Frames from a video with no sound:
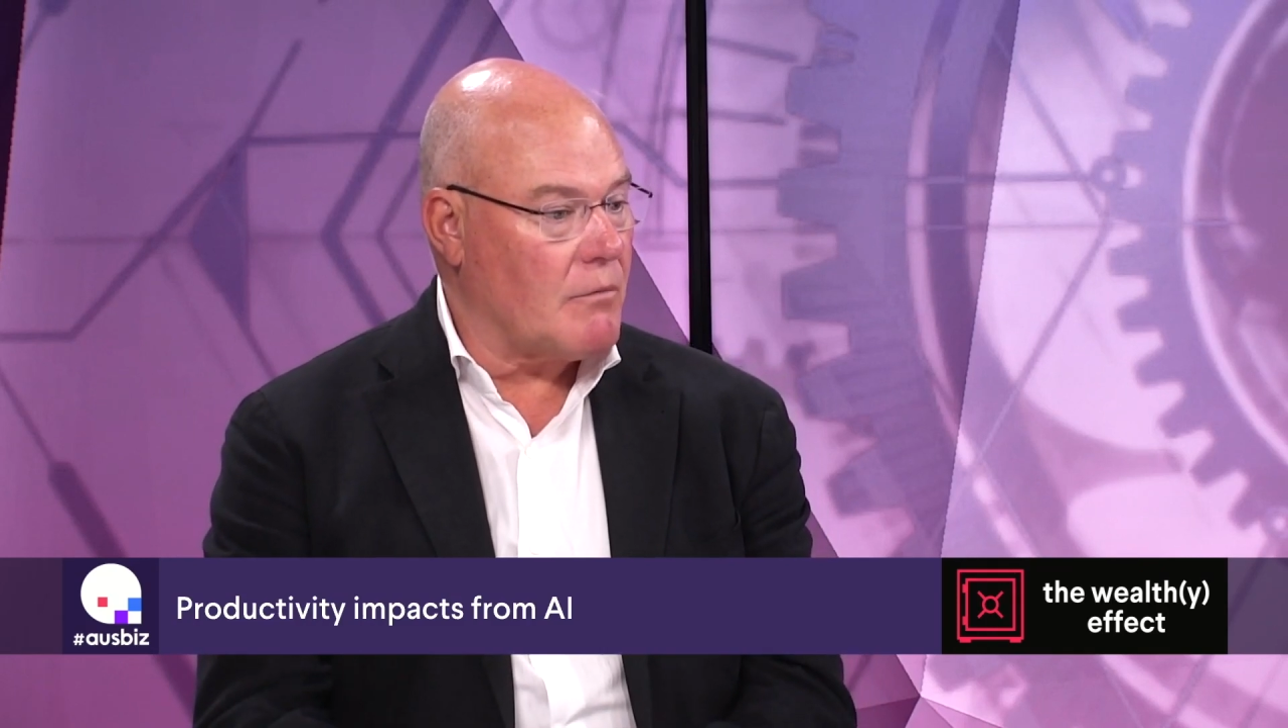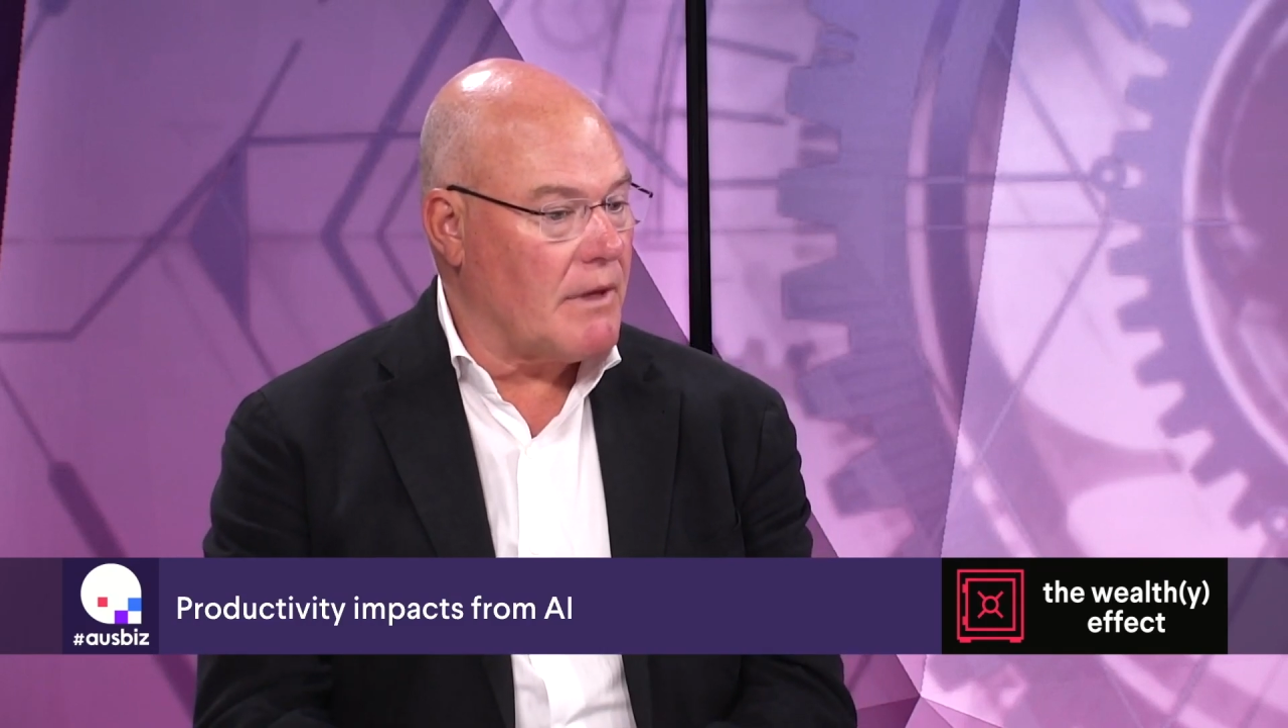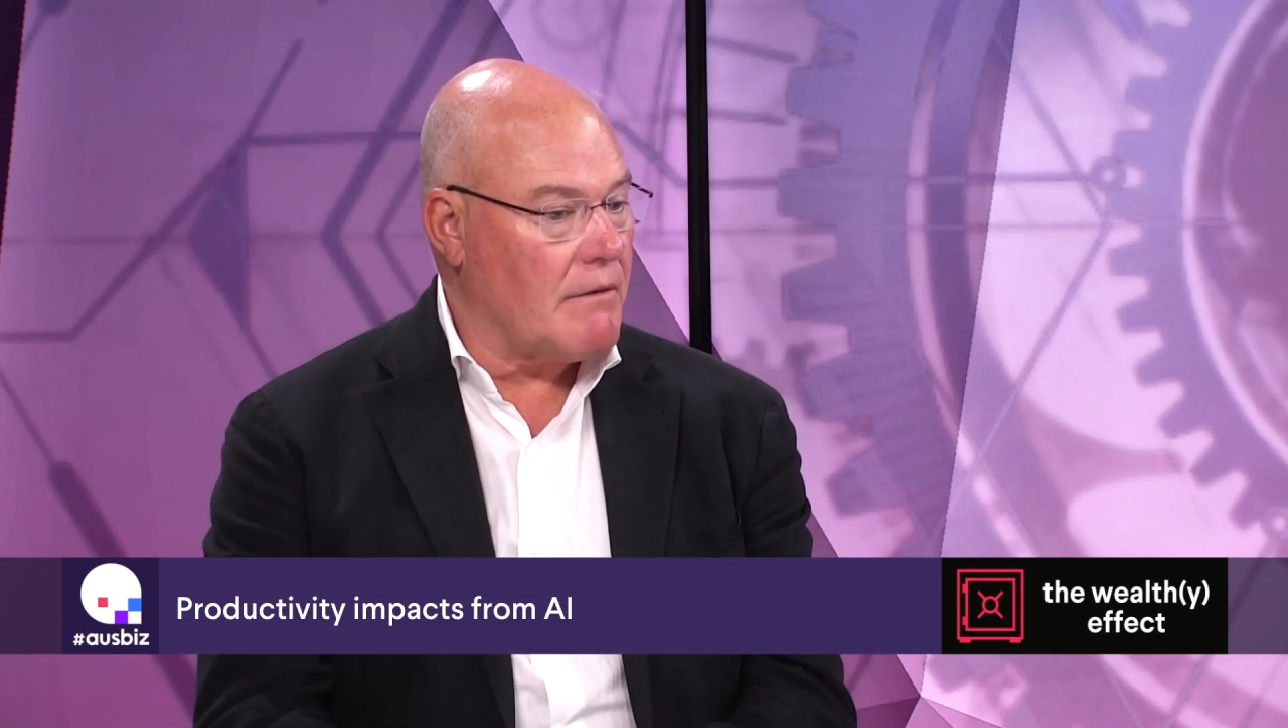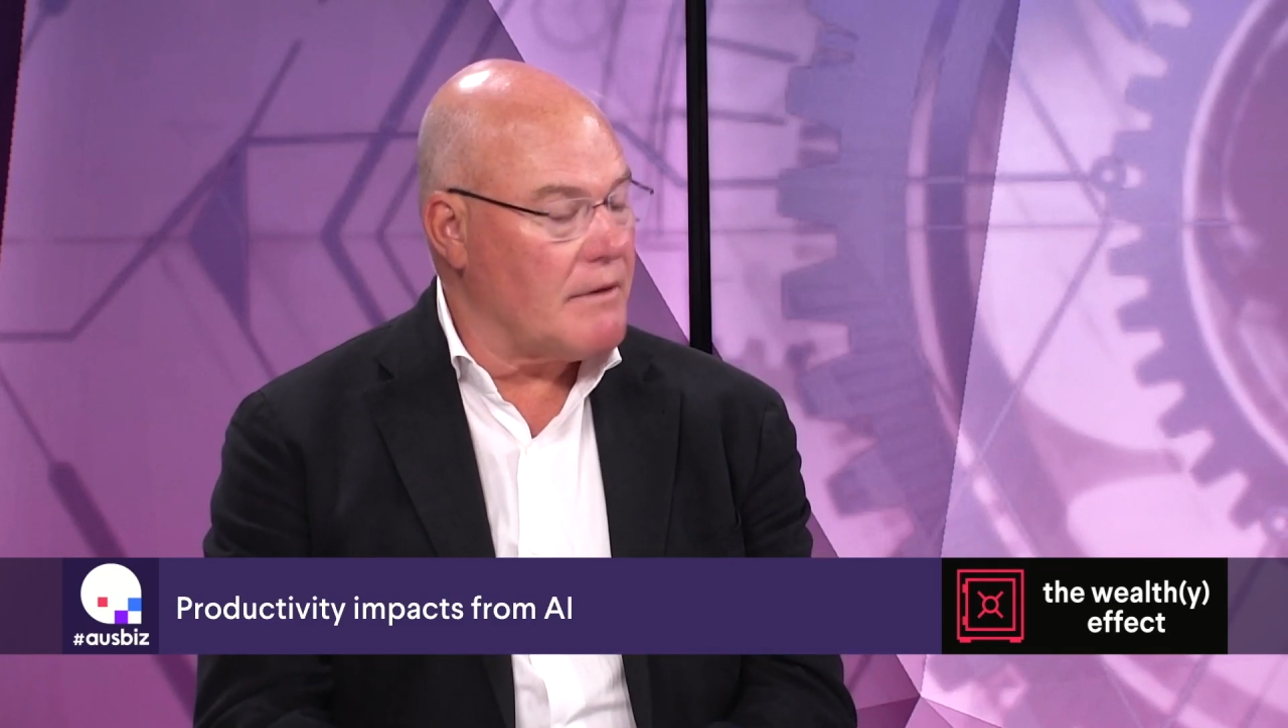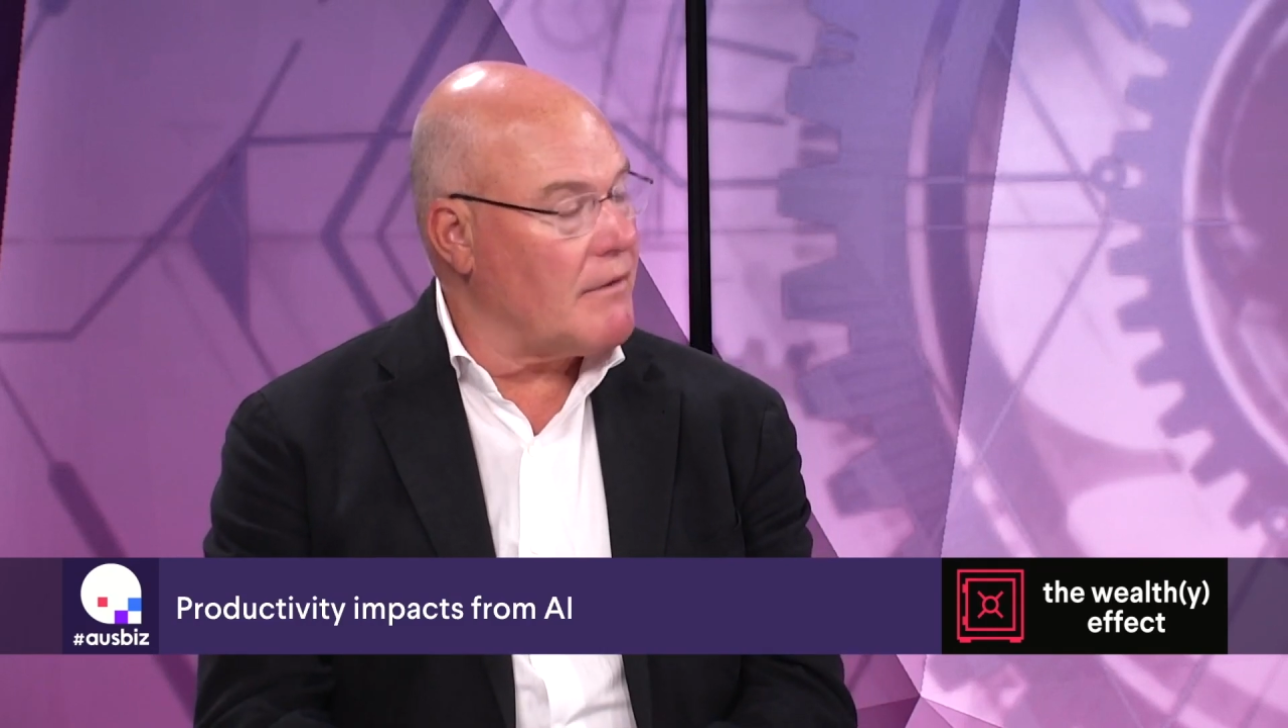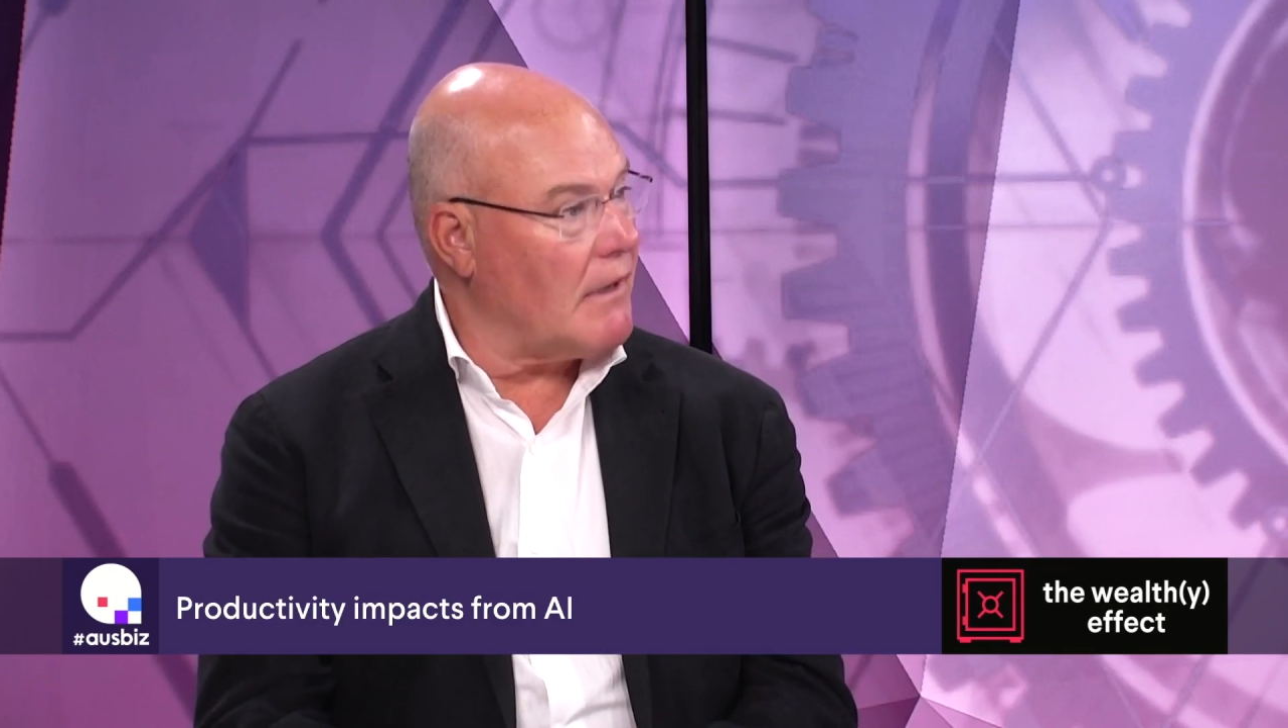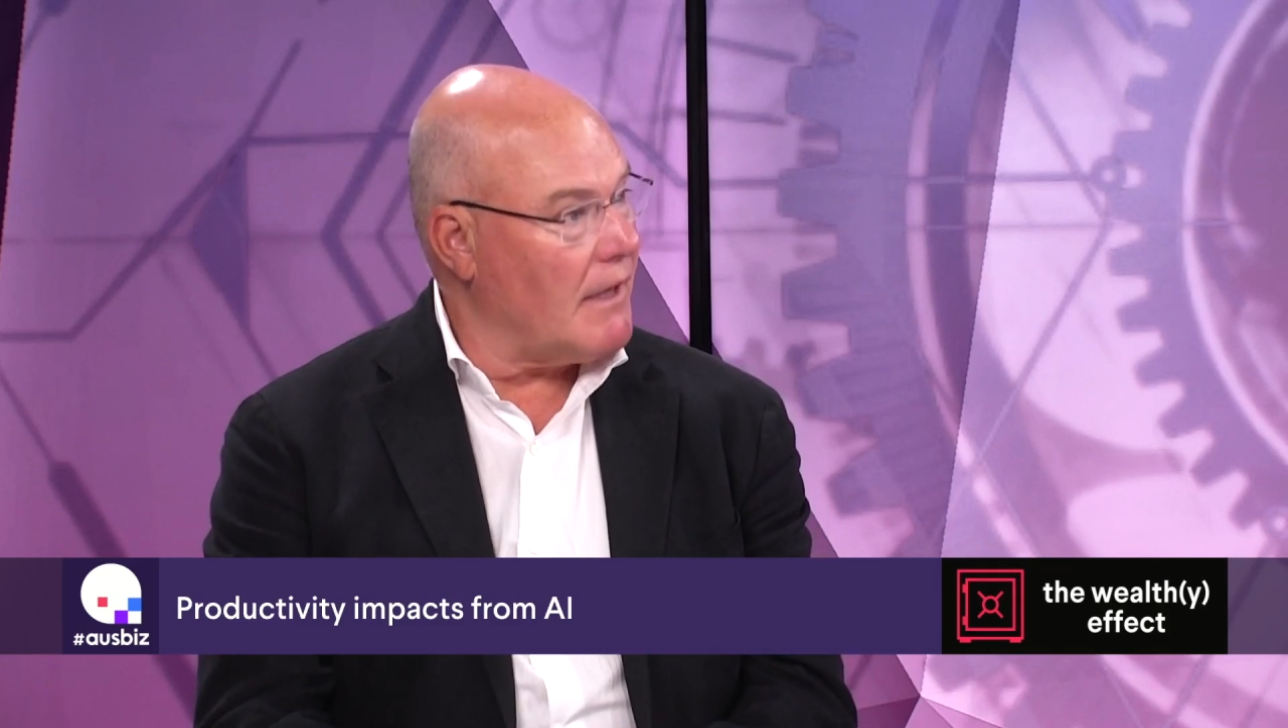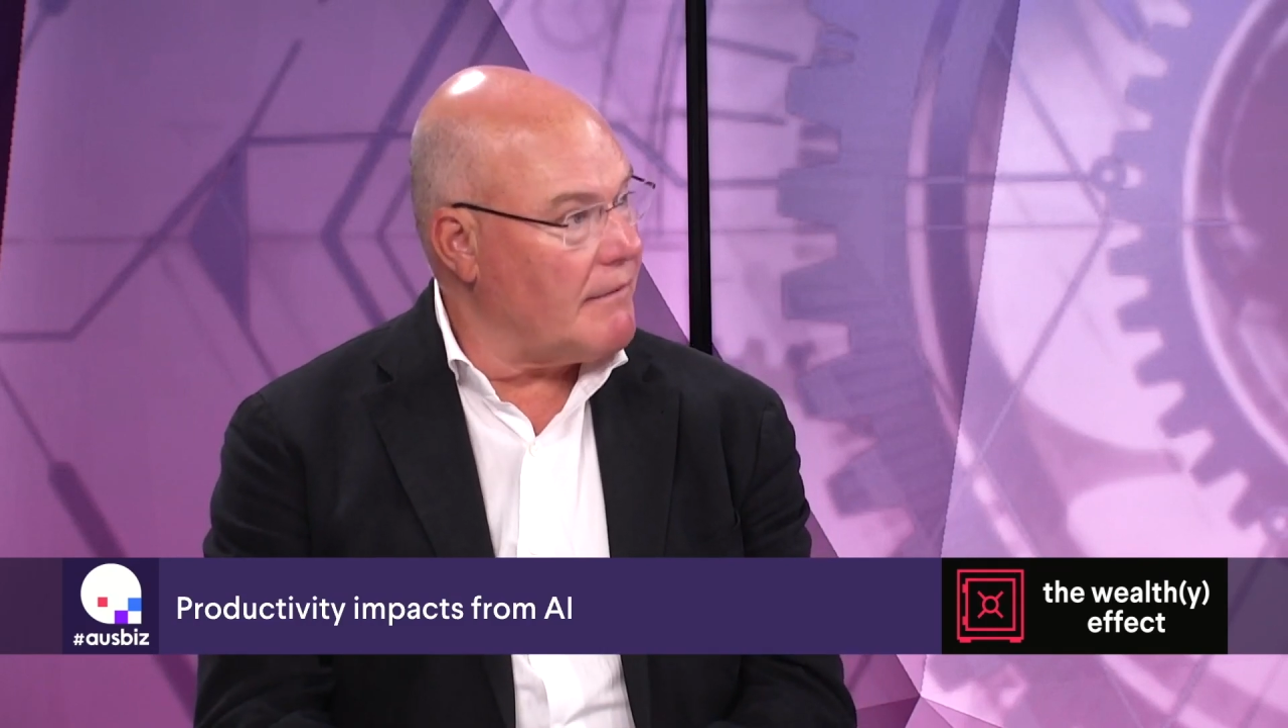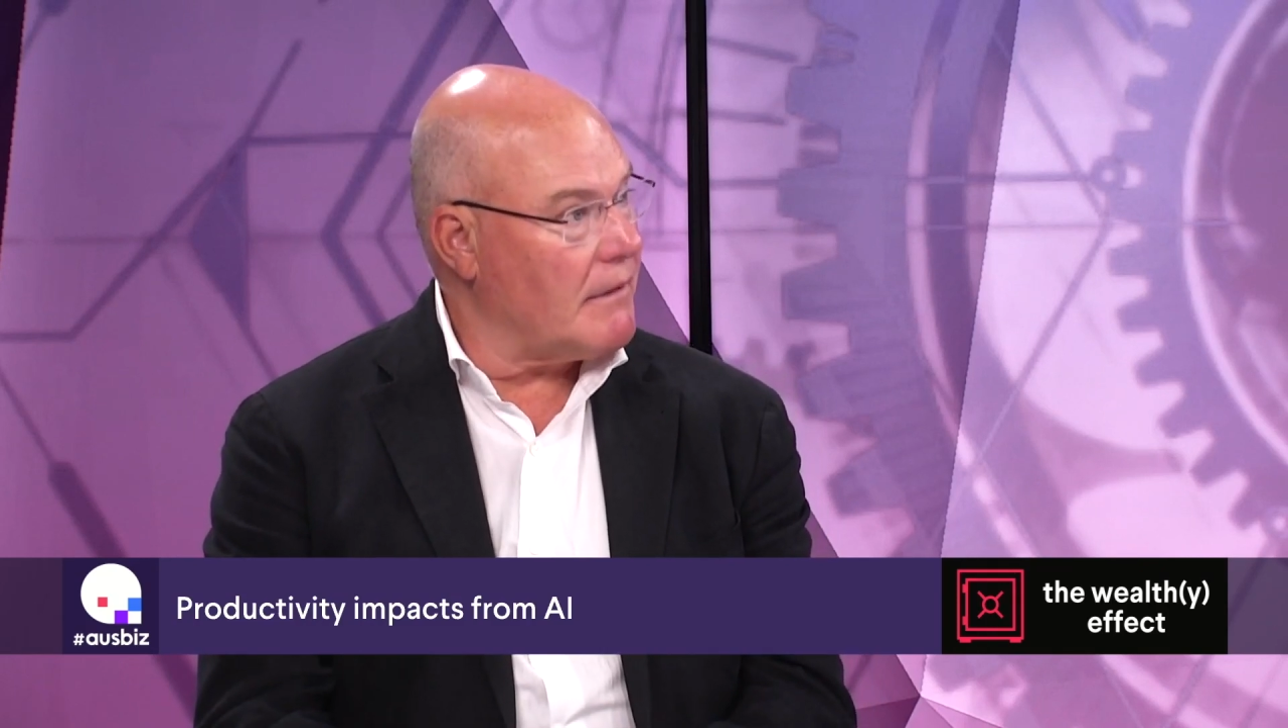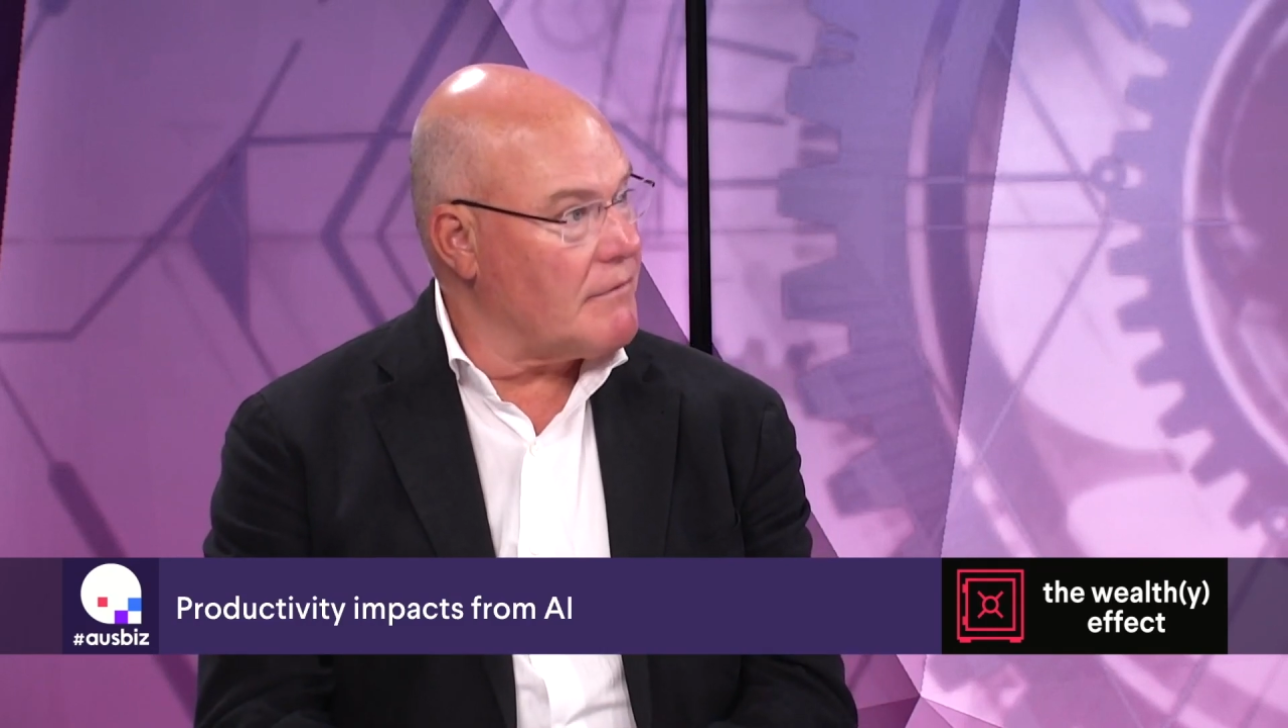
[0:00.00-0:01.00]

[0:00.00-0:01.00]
where there is a level